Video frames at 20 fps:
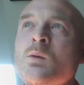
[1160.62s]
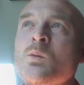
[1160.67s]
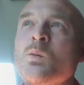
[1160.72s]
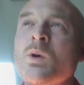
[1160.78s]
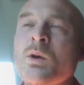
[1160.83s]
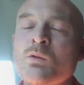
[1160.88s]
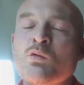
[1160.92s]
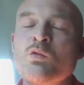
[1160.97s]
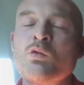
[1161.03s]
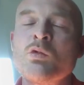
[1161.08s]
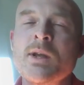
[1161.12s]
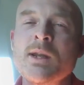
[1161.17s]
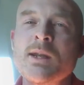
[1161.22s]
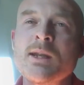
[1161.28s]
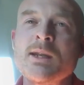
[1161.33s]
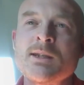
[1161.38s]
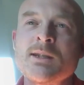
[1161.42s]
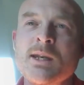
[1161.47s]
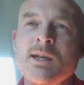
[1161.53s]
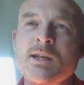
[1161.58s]
we
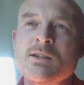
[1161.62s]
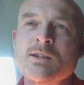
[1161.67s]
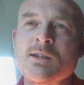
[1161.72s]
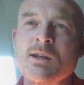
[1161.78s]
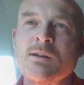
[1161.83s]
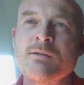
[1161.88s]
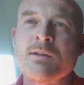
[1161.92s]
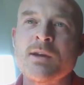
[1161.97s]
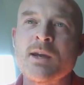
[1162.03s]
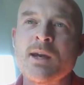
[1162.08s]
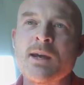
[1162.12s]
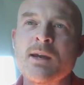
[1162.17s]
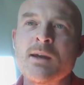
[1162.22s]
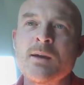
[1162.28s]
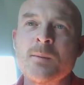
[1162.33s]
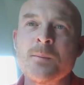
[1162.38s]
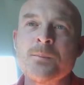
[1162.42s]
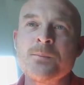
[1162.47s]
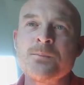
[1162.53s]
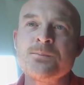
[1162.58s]
really teach
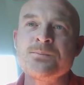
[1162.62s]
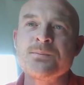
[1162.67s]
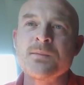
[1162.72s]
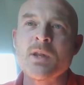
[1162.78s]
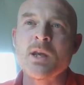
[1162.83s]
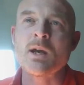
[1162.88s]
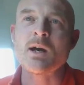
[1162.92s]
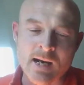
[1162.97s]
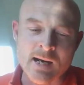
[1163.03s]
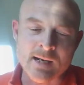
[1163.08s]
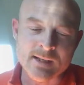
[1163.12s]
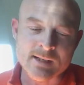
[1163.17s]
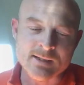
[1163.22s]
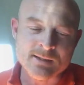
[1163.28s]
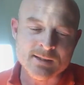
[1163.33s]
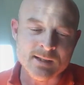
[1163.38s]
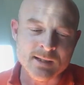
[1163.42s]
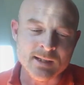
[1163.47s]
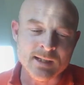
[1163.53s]
self-care, and it's the